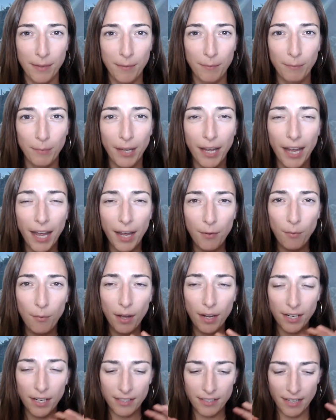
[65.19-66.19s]
But I
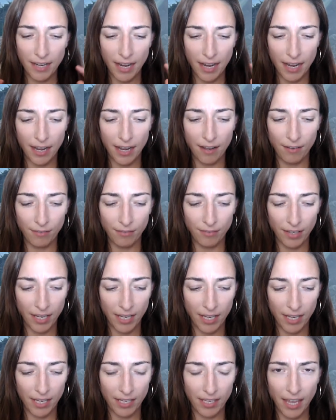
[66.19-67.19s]
wanted to have
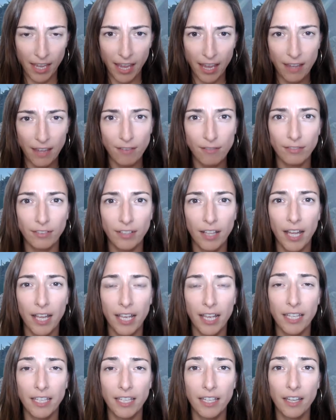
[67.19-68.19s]
a
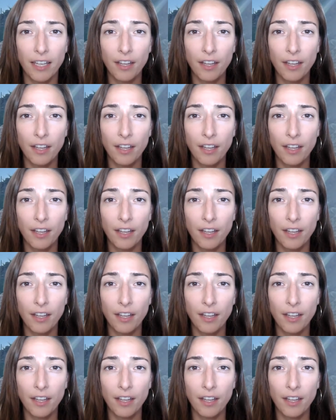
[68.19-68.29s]
cave-like,